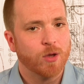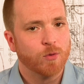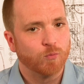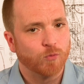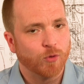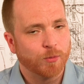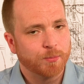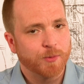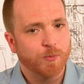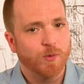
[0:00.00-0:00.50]

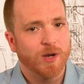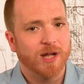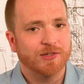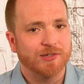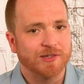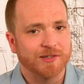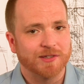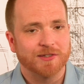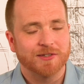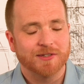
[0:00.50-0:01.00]
We'll be
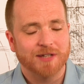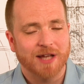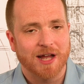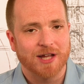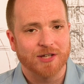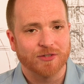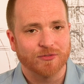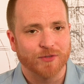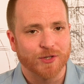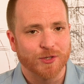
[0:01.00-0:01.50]
watching the
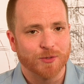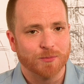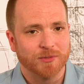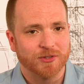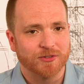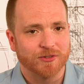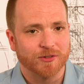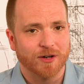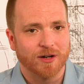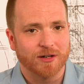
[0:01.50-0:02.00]
skies for you,
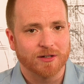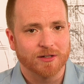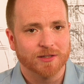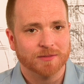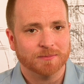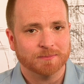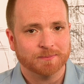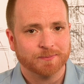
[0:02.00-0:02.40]
Mr. Unger.